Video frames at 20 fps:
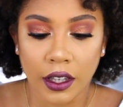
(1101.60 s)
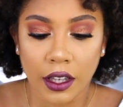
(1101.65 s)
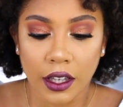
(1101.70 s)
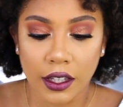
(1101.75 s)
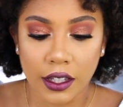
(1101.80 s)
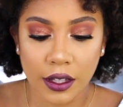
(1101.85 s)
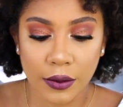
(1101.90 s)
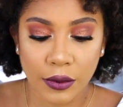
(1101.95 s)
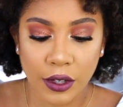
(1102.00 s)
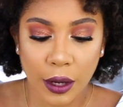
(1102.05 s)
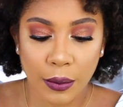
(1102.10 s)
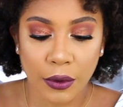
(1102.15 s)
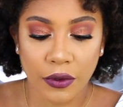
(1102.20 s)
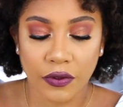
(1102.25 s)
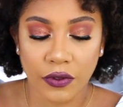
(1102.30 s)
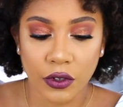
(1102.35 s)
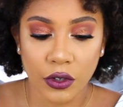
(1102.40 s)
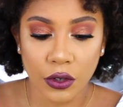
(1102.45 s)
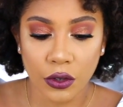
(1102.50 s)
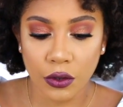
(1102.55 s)
This is some type
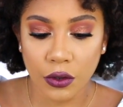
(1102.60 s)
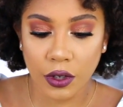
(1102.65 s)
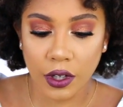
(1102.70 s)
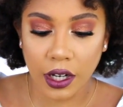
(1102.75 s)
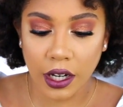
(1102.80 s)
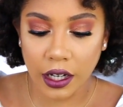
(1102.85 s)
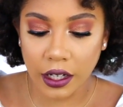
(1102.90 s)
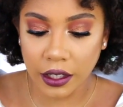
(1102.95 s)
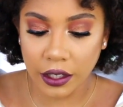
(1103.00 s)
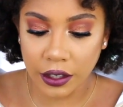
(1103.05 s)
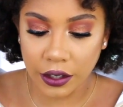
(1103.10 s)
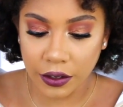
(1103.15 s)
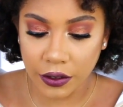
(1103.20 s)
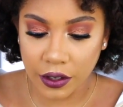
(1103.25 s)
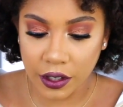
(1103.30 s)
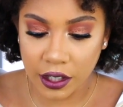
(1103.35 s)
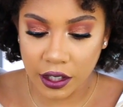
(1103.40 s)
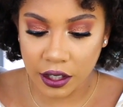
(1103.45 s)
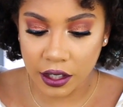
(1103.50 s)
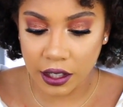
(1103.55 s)
of nude color.
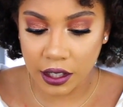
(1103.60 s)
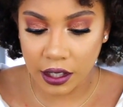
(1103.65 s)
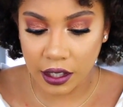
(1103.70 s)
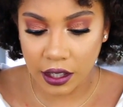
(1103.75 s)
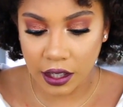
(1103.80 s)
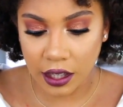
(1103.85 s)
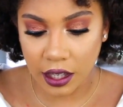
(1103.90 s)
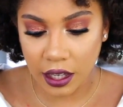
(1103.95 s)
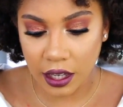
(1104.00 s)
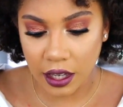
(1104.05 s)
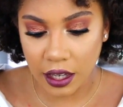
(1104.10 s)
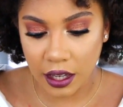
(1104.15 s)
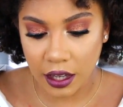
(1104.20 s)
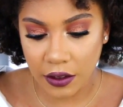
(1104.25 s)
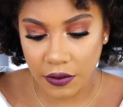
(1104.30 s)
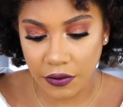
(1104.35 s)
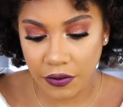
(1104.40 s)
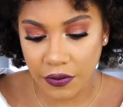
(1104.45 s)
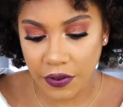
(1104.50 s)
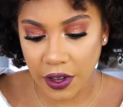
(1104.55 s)
This is
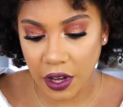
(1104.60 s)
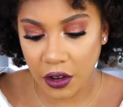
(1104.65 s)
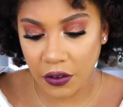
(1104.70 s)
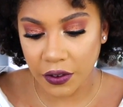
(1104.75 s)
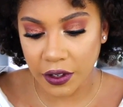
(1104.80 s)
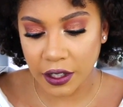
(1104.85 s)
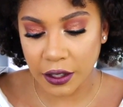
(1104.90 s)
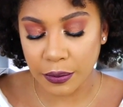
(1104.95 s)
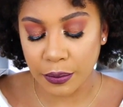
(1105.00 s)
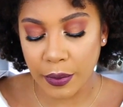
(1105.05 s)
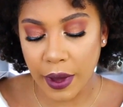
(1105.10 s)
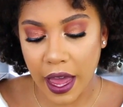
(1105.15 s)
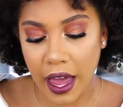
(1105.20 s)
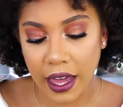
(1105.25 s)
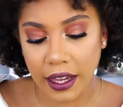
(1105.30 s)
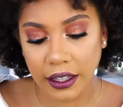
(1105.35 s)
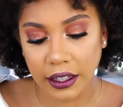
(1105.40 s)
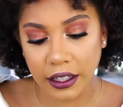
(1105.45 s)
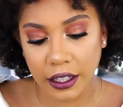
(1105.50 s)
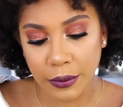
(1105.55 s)
the Velvet
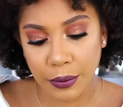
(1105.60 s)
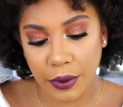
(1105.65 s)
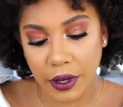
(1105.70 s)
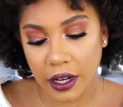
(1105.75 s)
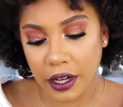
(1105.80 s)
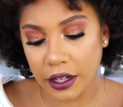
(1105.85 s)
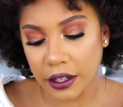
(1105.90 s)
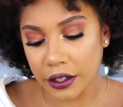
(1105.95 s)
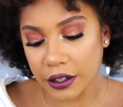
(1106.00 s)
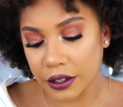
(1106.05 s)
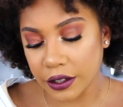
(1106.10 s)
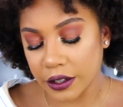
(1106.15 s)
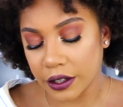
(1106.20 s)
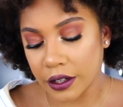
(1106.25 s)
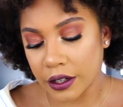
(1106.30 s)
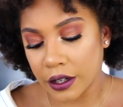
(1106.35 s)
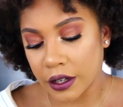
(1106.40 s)
Matte Lip Color.